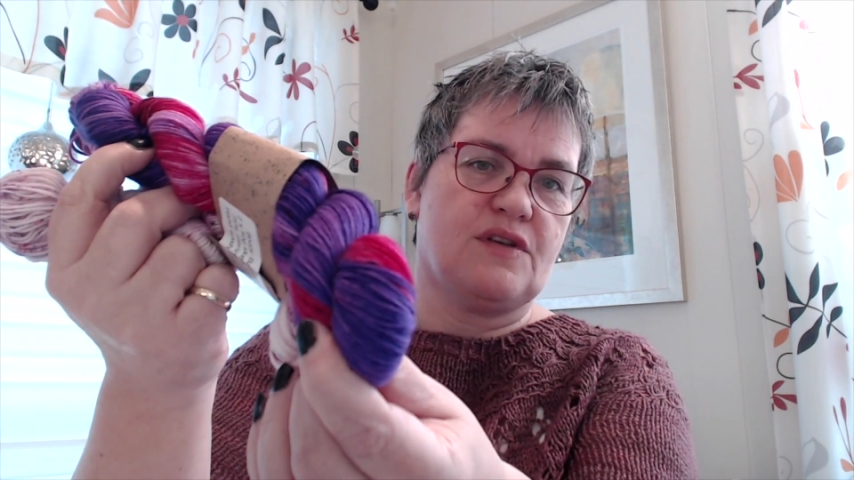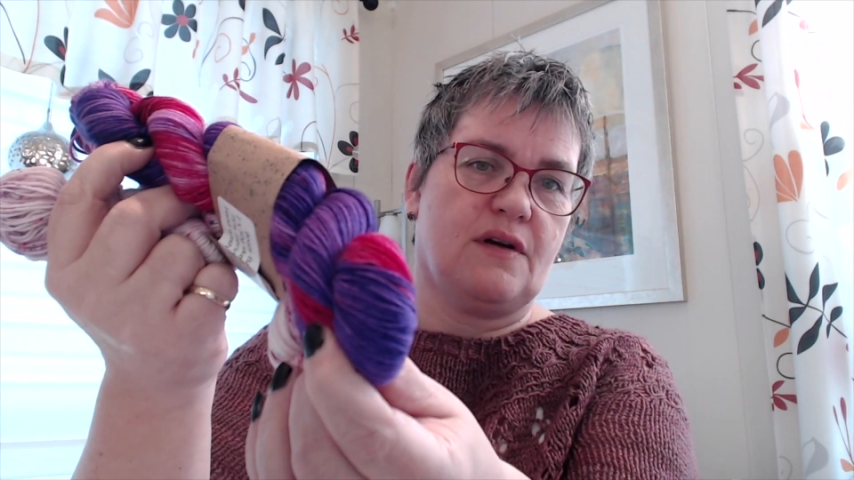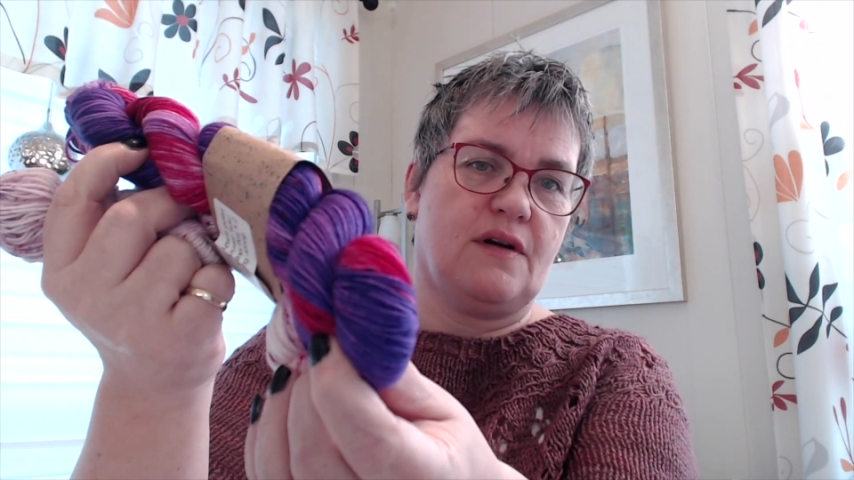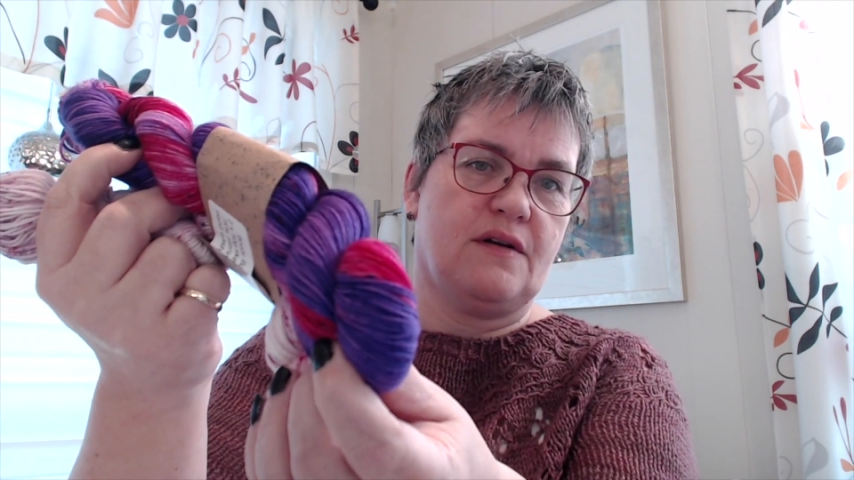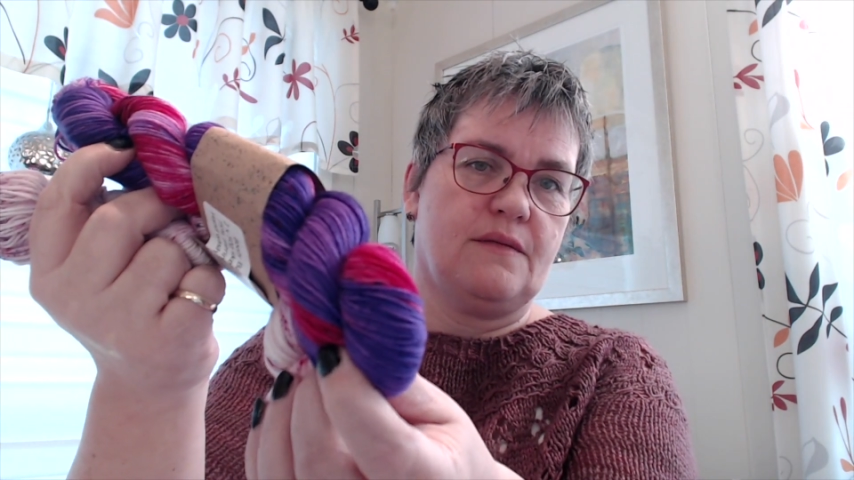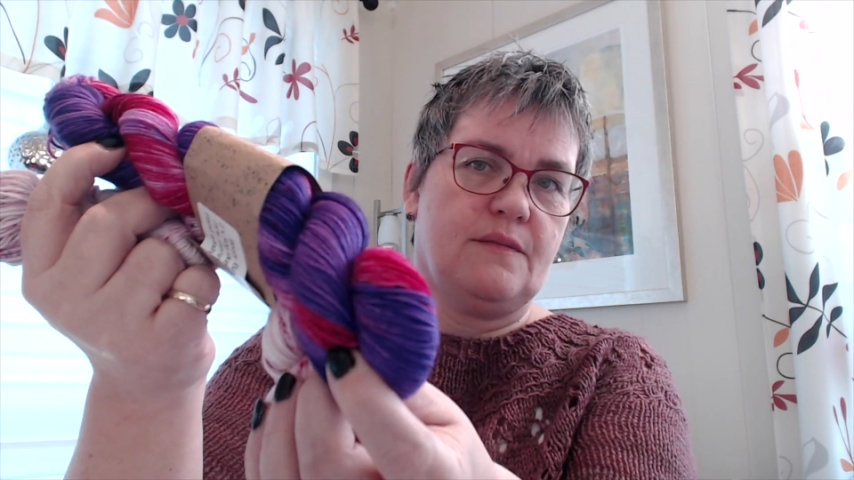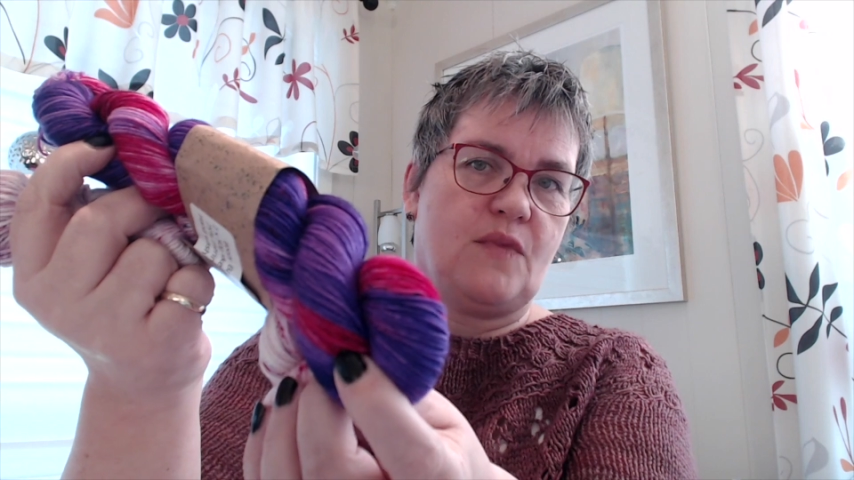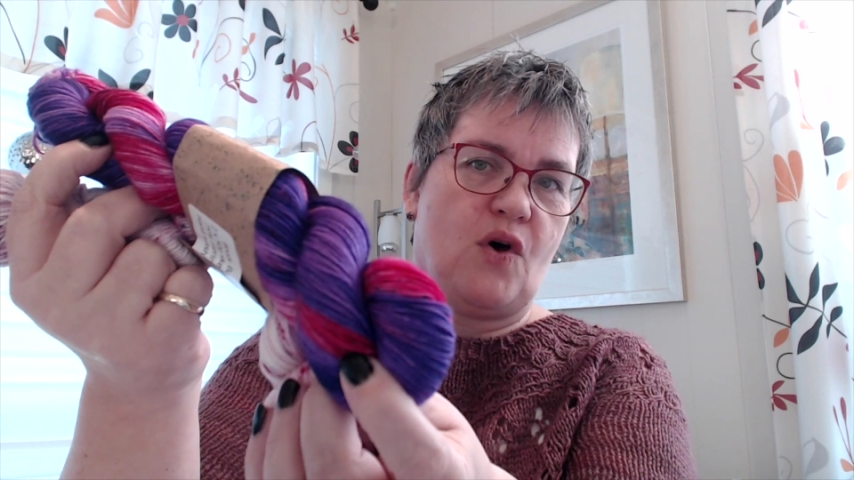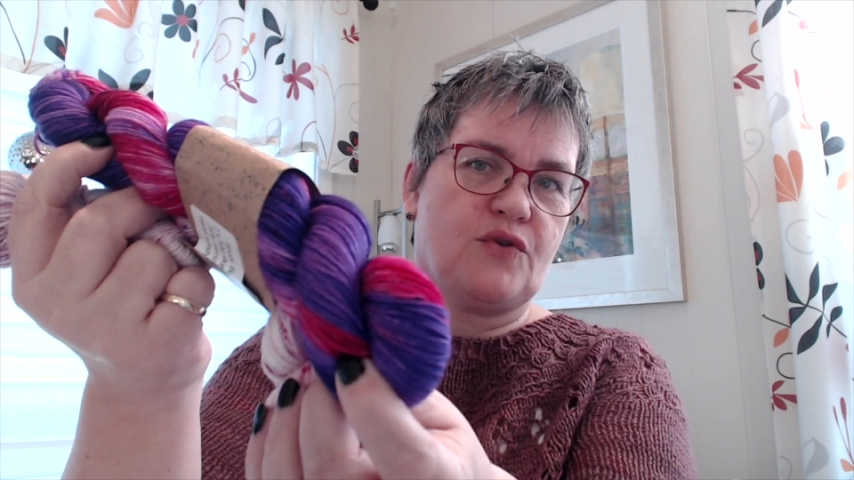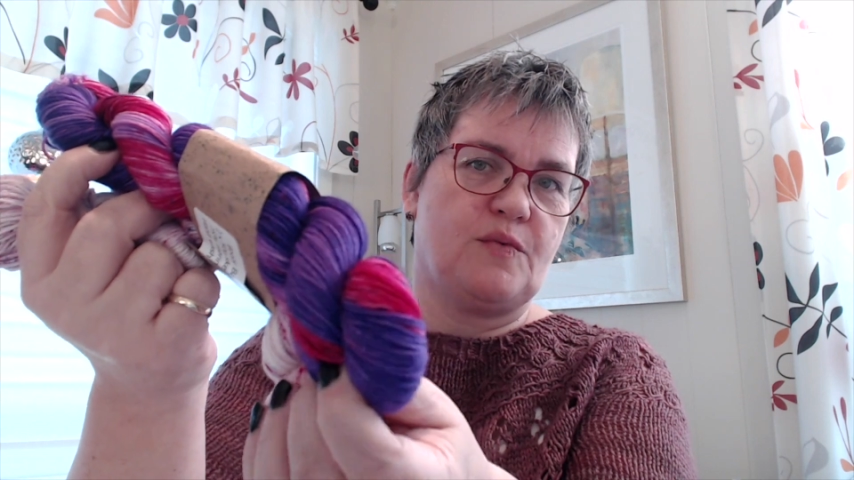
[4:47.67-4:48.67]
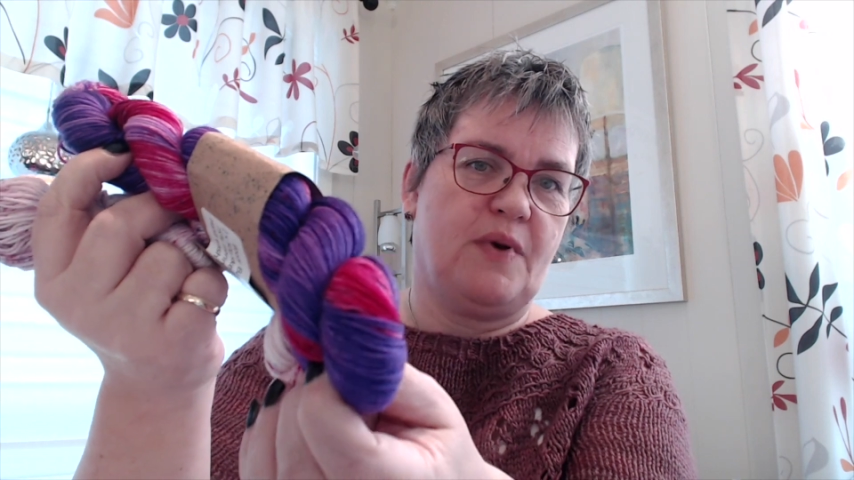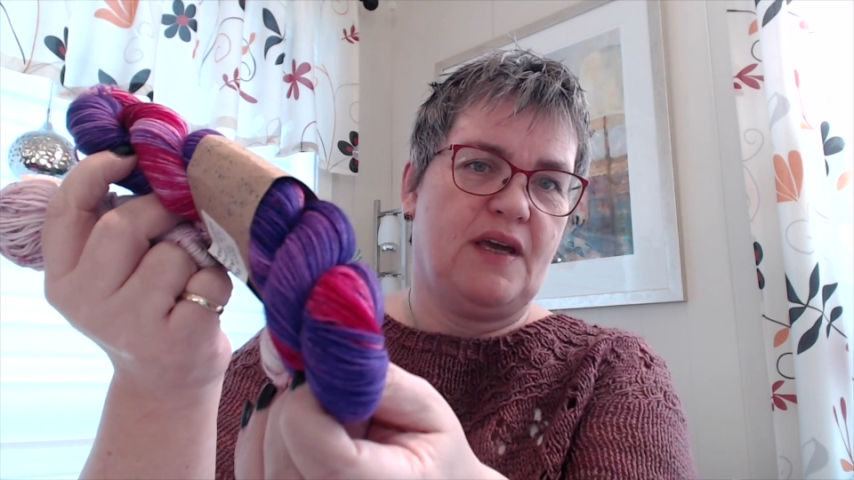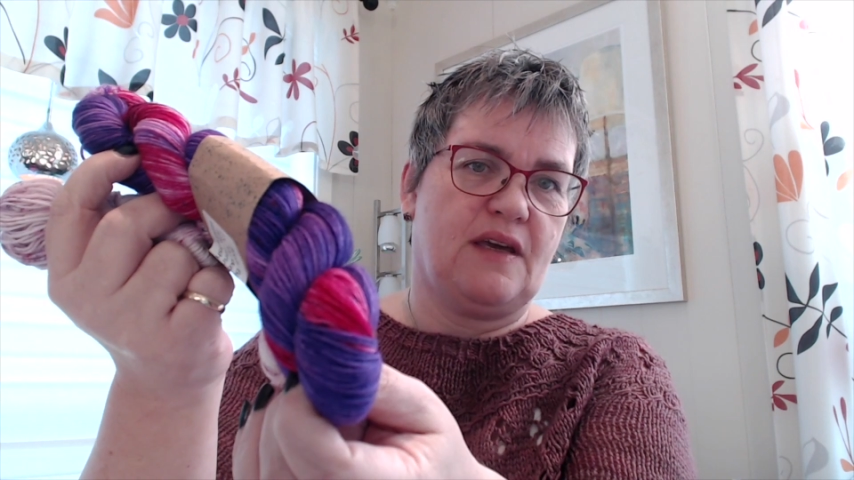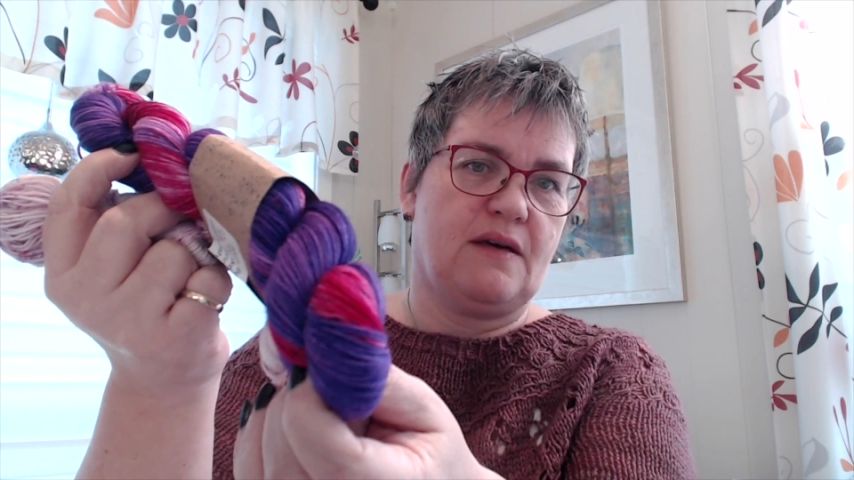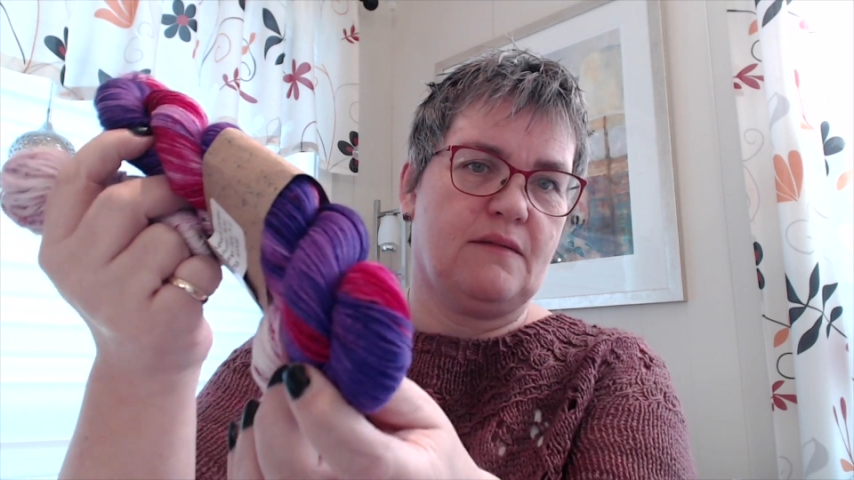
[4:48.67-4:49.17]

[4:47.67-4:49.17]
a hot pink